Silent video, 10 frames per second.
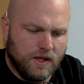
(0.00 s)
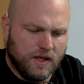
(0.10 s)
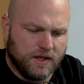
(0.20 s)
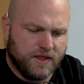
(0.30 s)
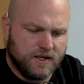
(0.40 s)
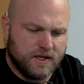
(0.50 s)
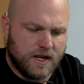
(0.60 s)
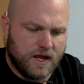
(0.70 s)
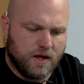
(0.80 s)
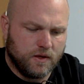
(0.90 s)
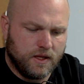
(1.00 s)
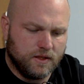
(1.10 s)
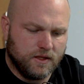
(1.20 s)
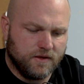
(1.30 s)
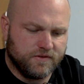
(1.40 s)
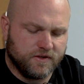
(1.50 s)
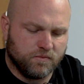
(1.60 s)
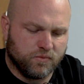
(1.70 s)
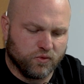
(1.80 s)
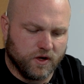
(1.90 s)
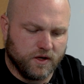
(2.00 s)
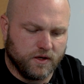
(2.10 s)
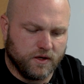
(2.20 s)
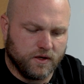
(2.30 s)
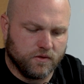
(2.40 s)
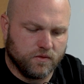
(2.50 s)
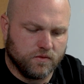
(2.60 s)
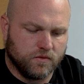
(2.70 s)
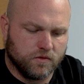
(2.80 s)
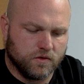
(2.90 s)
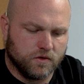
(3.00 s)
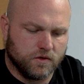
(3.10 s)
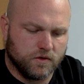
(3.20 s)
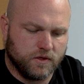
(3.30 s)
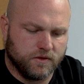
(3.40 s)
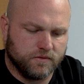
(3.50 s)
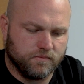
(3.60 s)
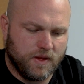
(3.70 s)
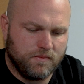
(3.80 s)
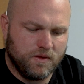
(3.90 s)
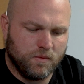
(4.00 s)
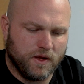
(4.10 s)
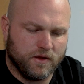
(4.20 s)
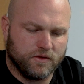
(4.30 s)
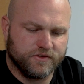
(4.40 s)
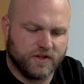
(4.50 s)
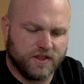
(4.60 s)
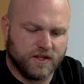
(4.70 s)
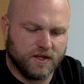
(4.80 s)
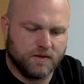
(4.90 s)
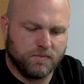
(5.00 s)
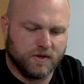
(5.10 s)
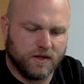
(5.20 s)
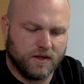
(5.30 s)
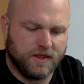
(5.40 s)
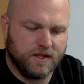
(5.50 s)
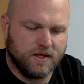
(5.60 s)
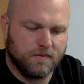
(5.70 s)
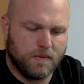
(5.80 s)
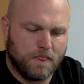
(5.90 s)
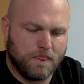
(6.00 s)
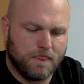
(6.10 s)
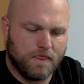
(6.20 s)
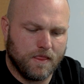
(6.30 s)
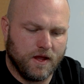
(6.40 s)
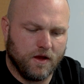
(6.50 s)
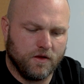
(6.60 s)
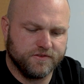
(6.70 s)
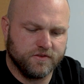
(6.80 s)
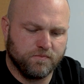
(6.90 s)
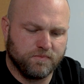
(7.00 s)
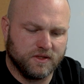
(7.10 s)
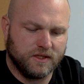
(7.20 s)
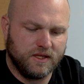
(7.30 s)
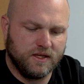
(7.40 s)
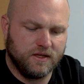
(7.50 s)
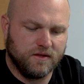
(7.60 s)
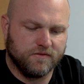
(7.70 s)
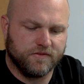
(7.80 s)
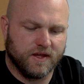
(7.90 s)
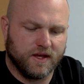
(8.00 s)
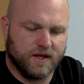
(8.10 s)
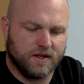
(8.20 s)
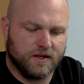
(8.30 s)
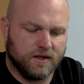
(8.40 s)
I think now he lives in Britain, or you know, maybe Wales, I think. But I think, I also believe that